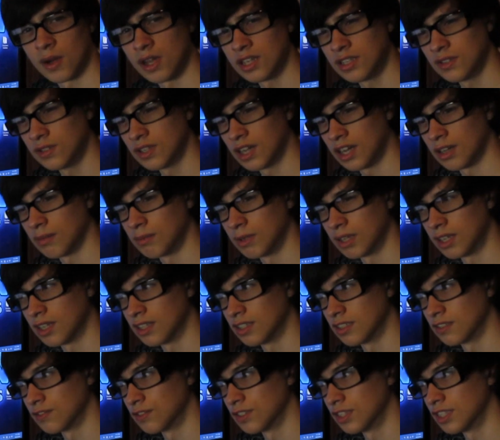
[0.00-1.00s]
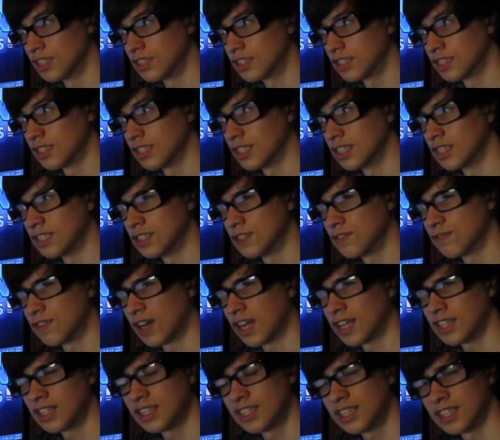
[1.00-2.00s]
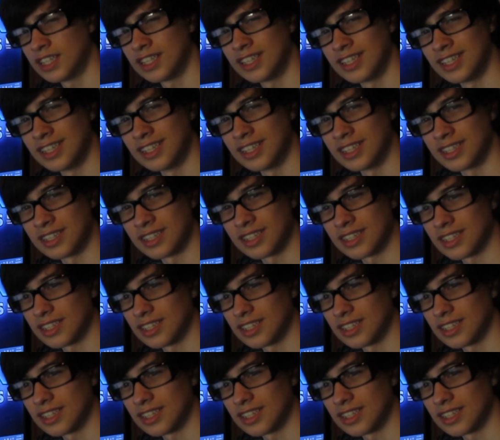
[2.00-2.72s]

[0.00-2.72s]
I do not, because religion is violent and